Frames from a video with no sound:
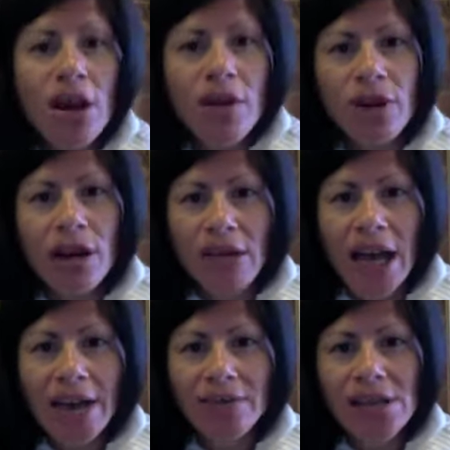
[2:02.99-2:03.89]
our
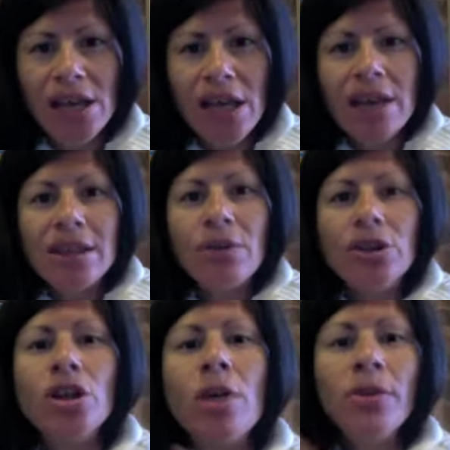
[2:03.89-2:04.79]
lives that we
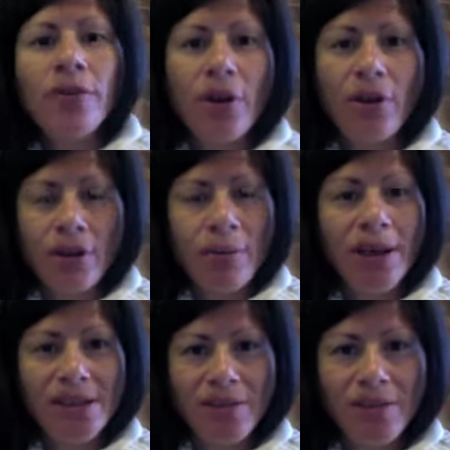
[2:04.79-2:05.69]
don't move forward in a
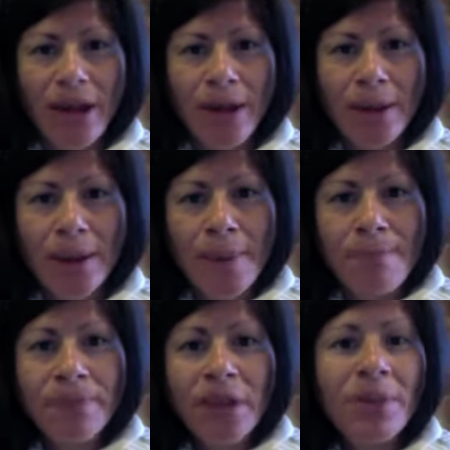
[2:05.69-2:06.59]
positive way.
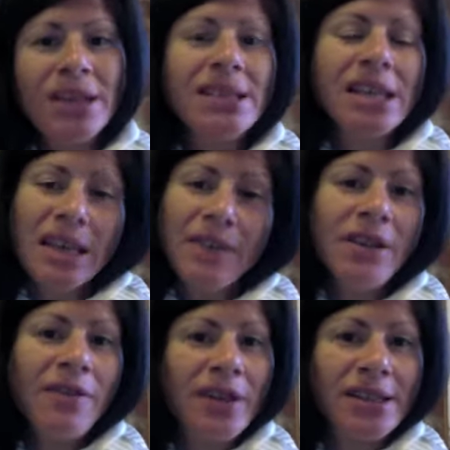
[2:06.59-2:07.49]
Because even
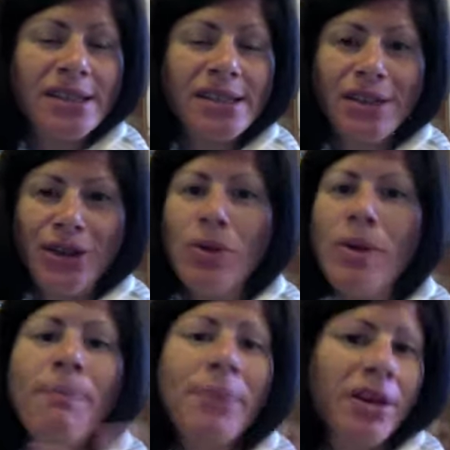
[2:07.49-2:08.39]
if it's, you know, a
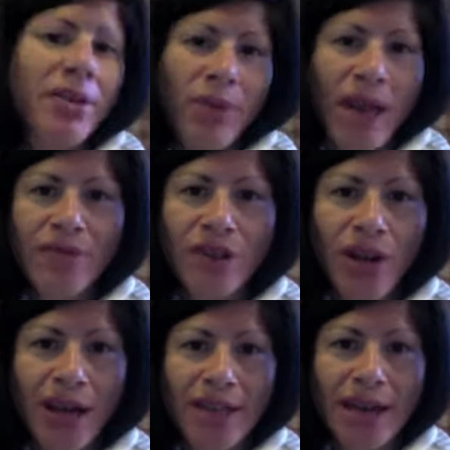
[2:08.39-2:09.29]
bill that we have to
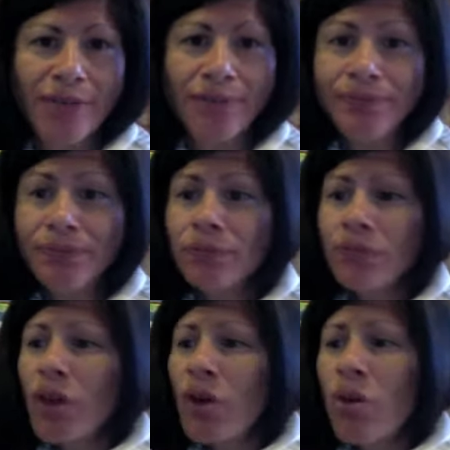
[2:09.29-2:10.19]
track down,
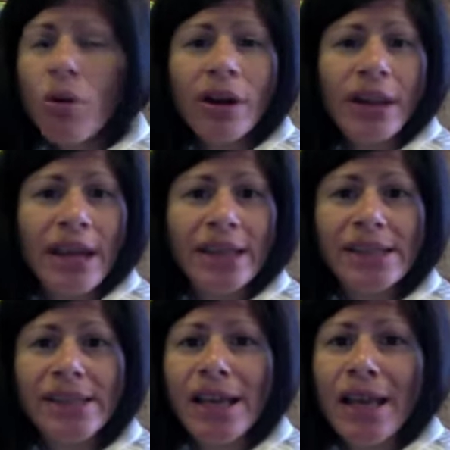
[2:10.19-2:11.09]
or
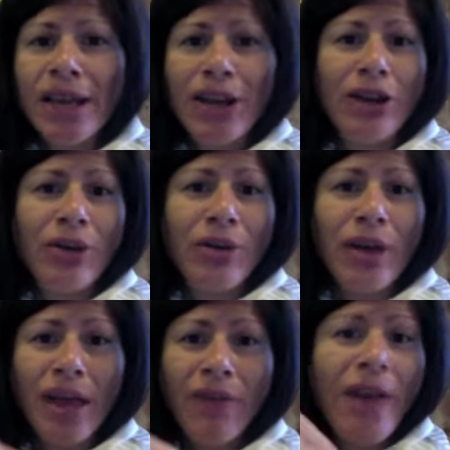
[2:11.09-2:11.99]
it's, you know,
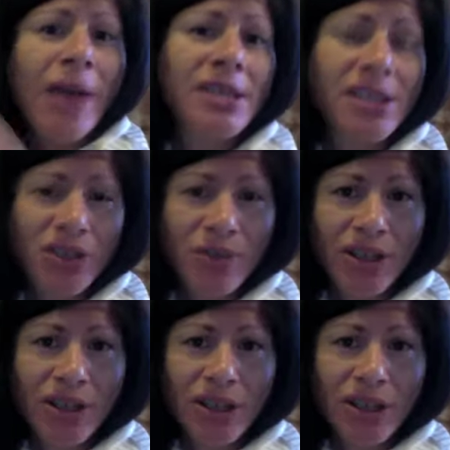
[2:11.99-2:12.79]
a family situation,